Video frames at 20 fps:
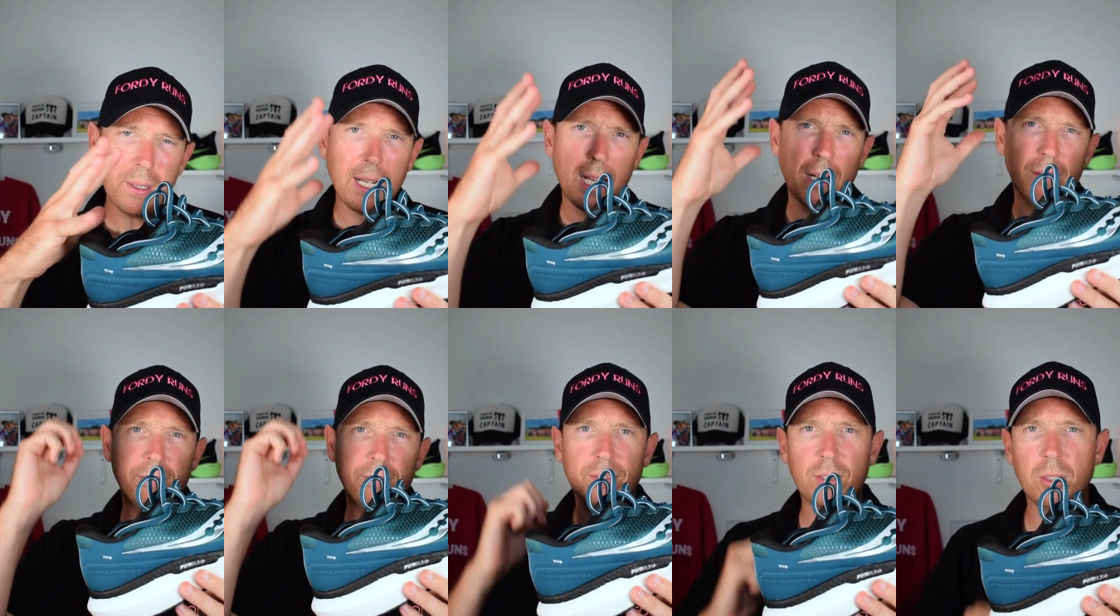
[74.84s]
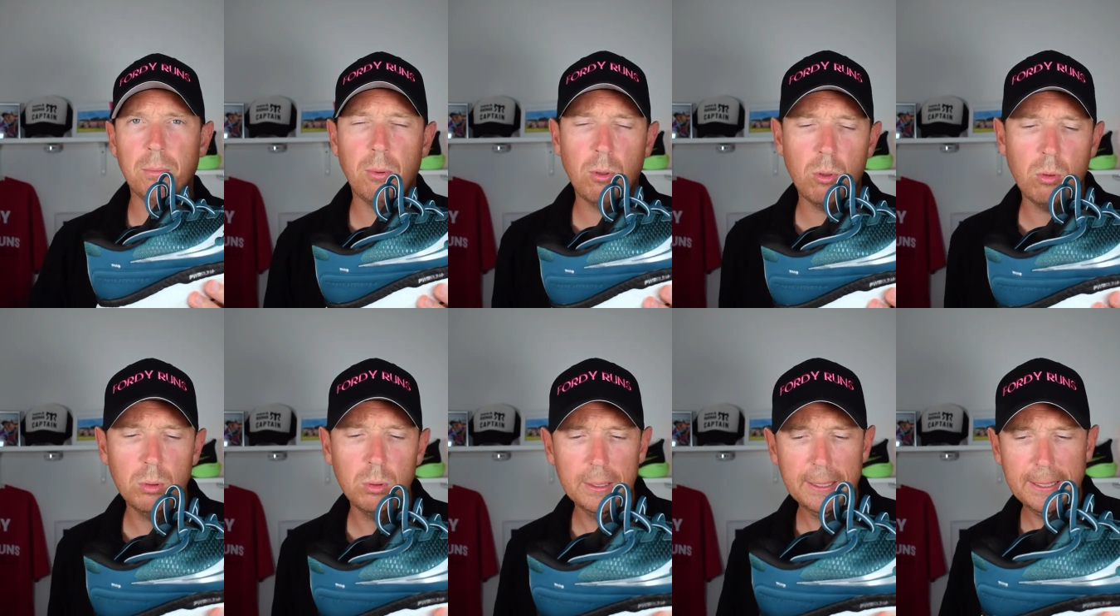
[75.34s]

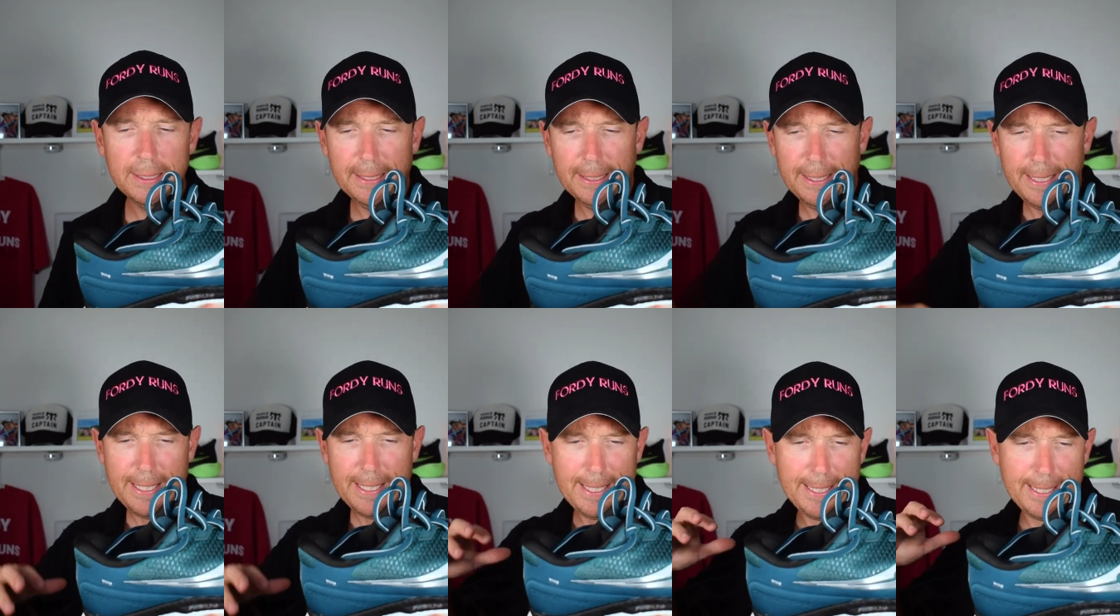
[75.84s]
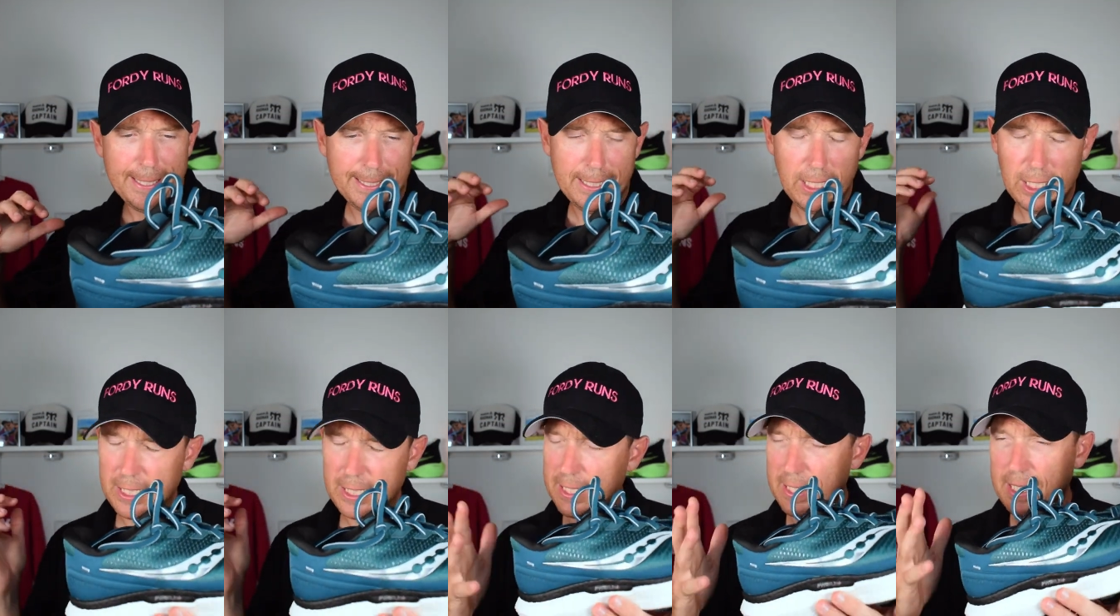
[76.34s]
comfortable, Uh,
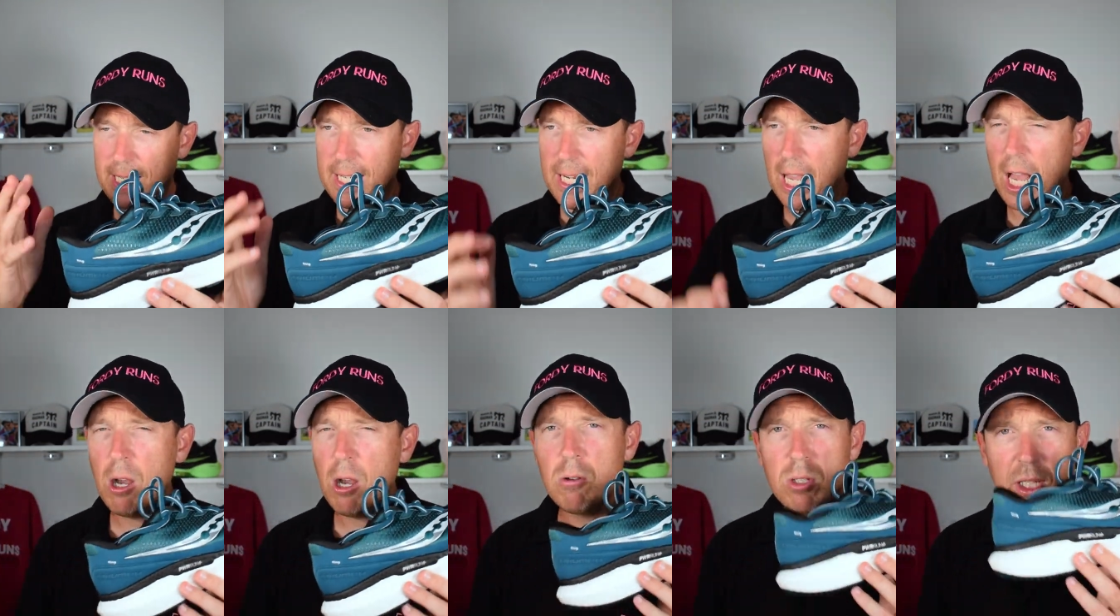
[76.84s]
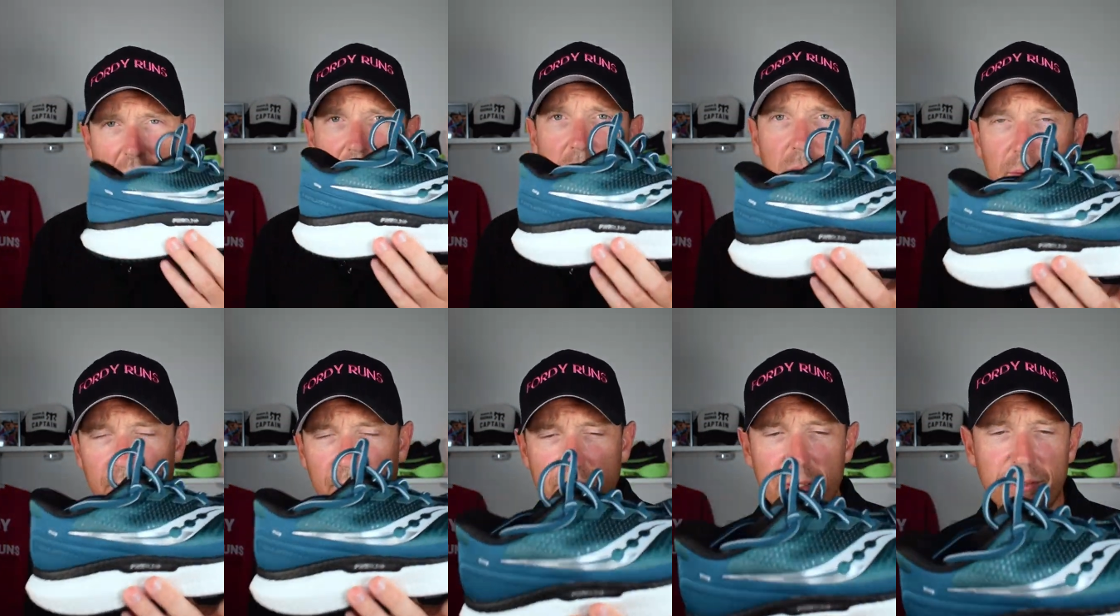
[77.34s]
like I said,
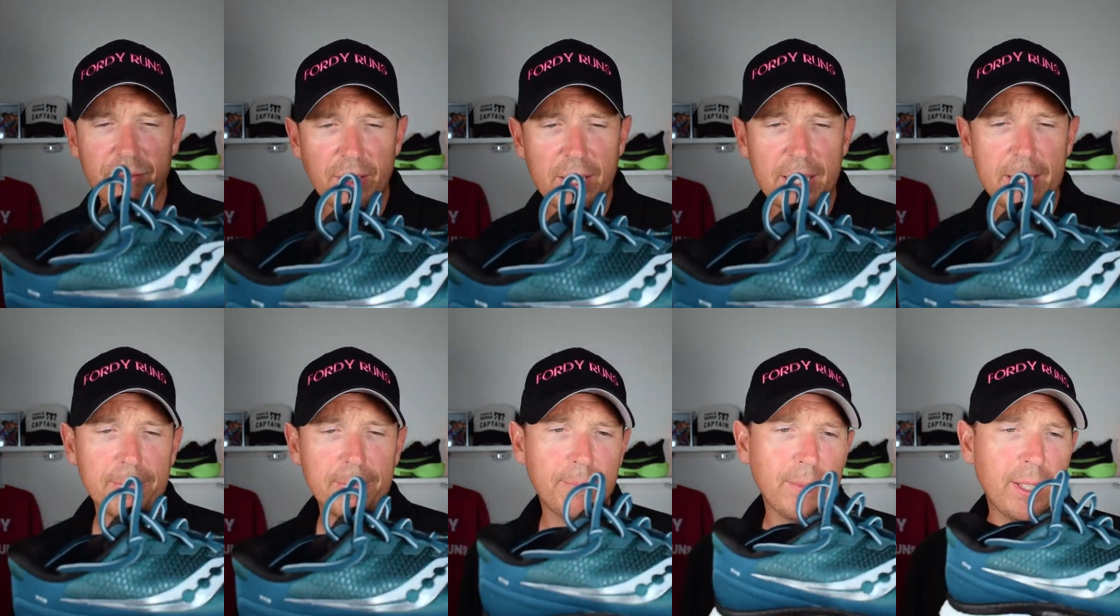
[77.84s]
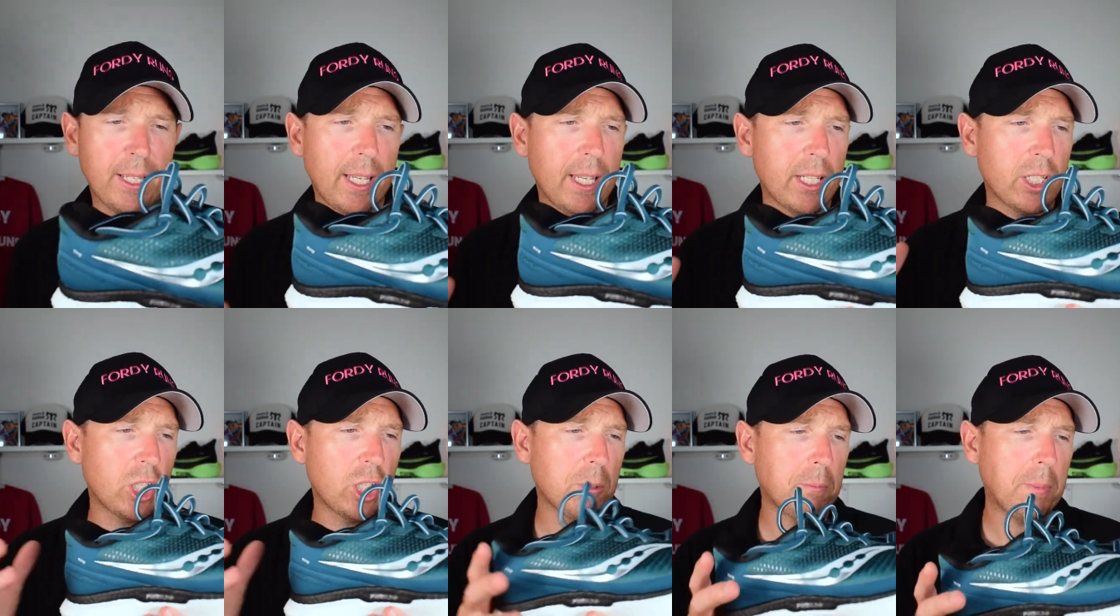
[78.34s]
hotel for your feet uh,
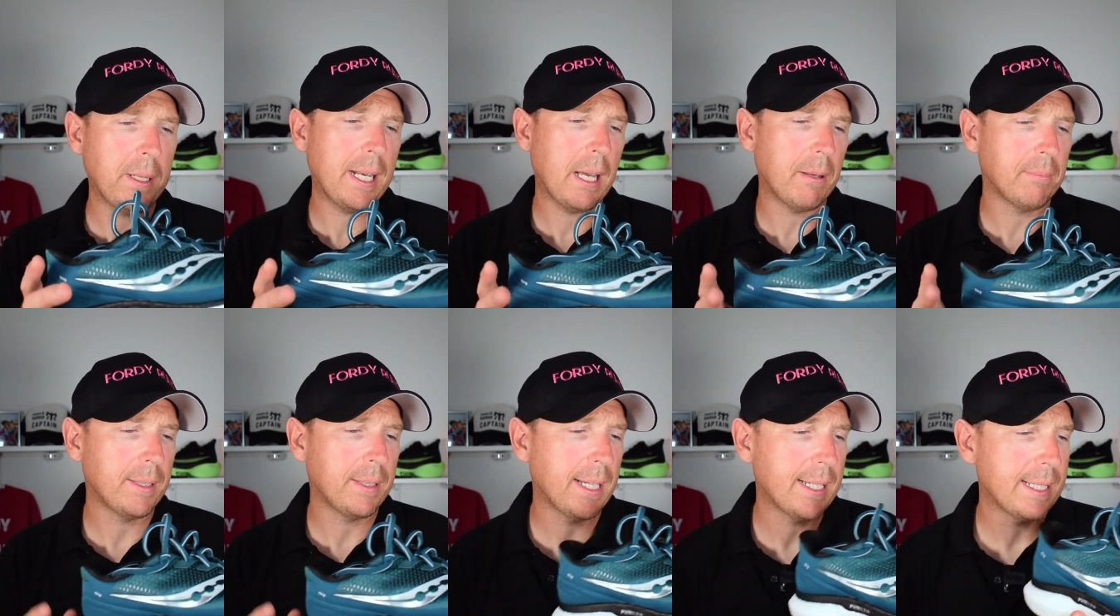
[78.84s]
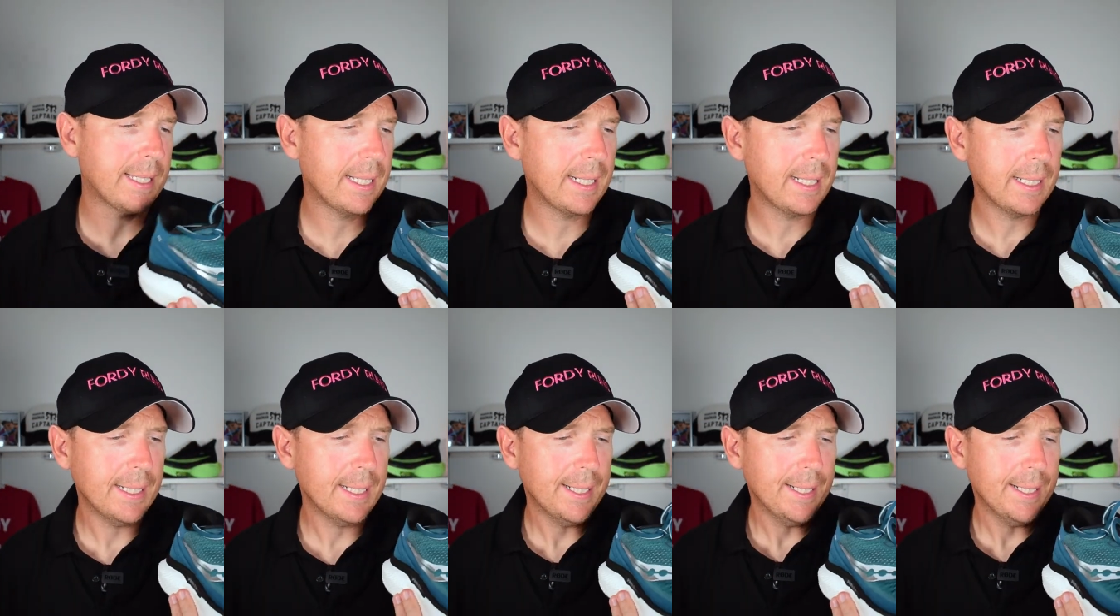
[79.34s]
has just been updated.